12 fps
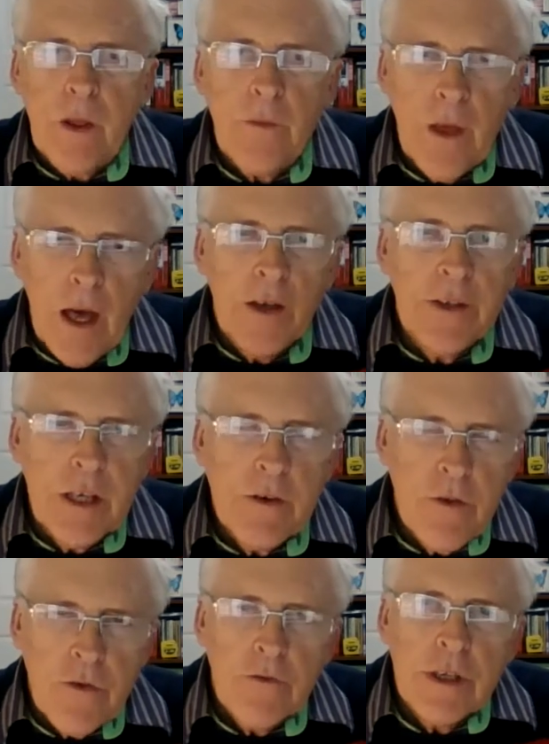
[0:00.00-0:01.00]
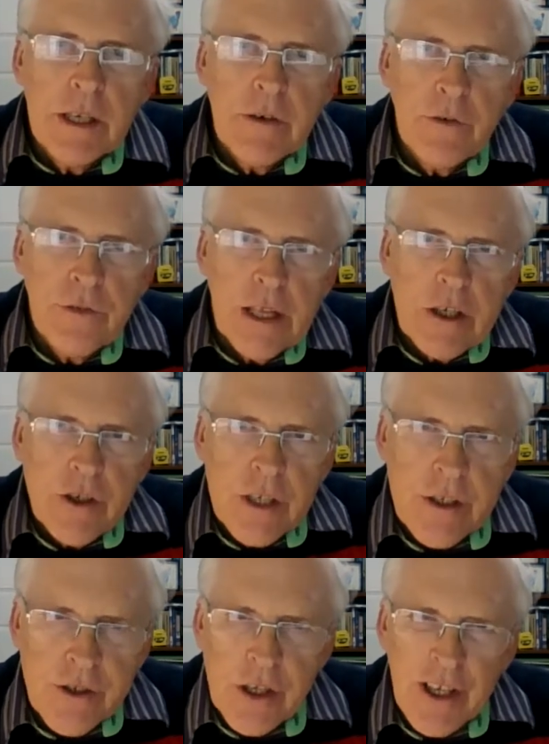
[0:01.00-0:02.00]
The idea of the reading reflection
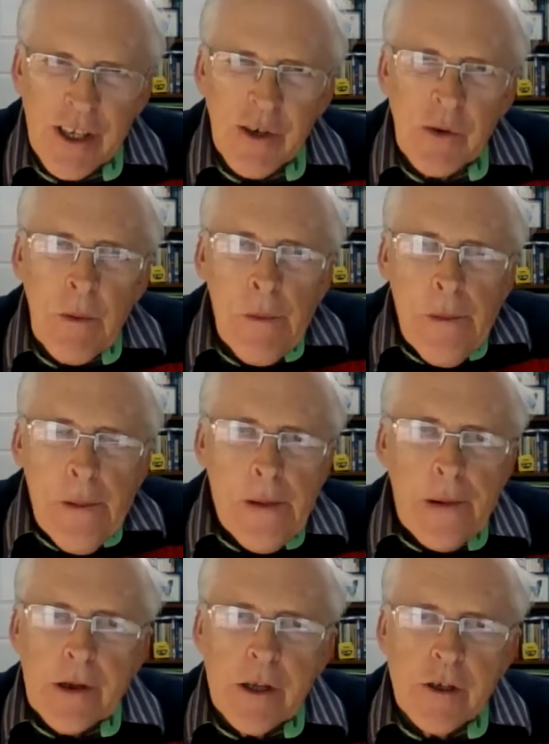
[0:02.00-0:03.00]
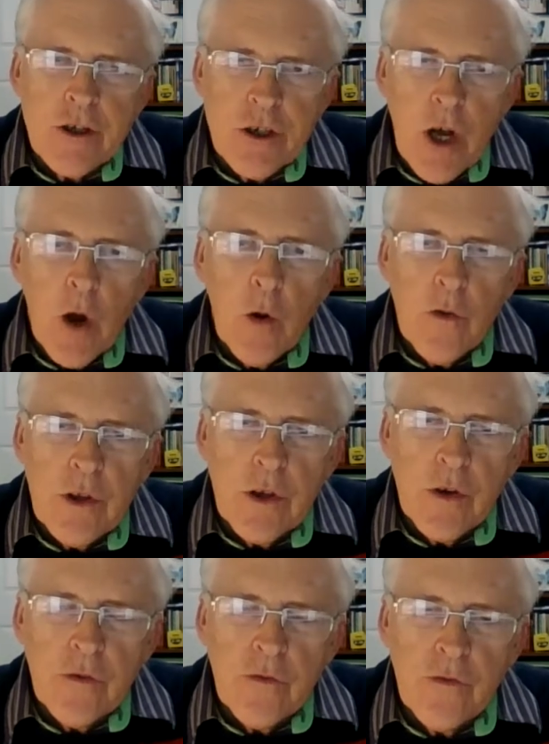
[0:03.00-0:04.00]
is that you can show that
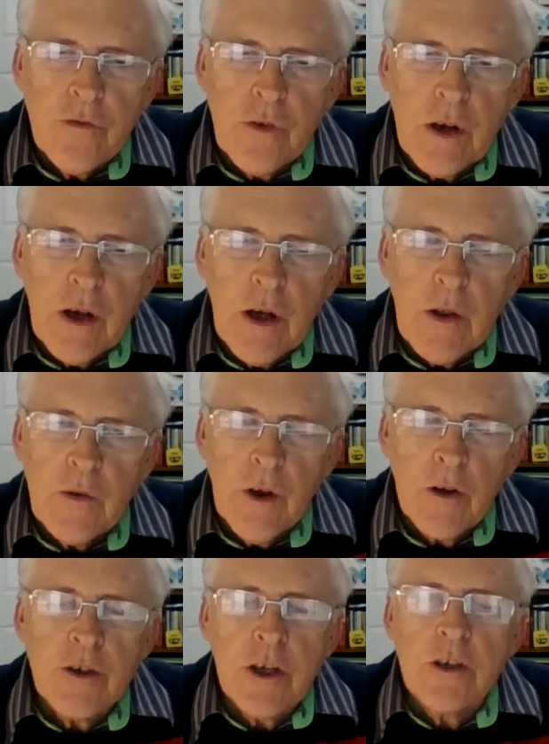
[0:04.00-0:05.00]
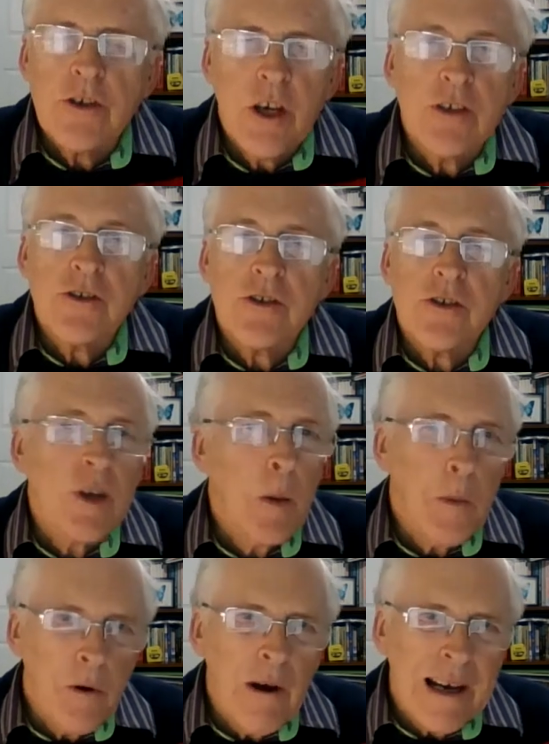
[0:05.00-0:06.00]
you've not just
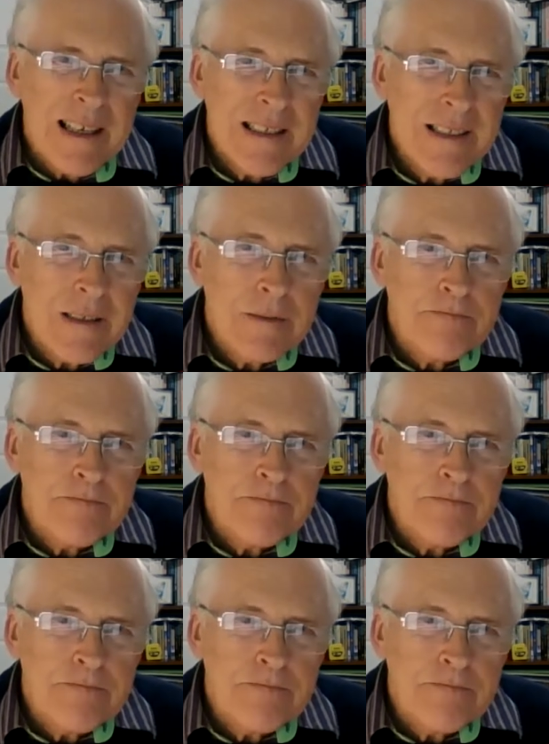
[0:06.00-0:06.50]
summarized,